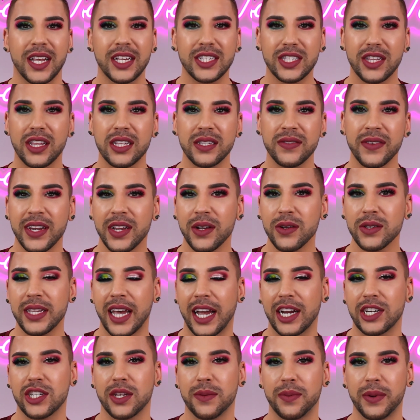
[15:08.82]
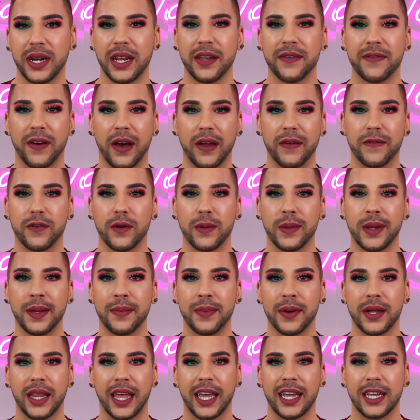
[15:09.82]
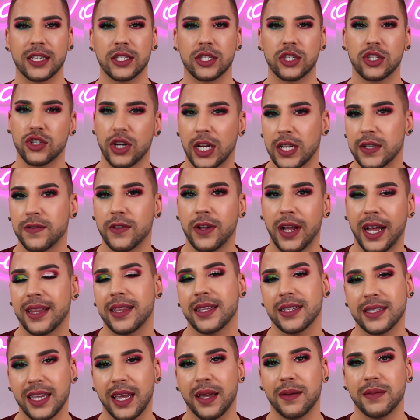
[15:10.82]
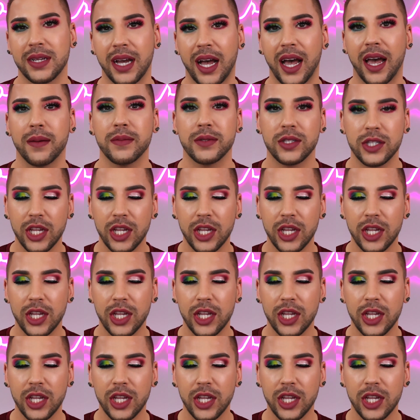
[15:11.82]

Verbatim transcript: So this video is actually pretty fun for me, but like stressful at the same time.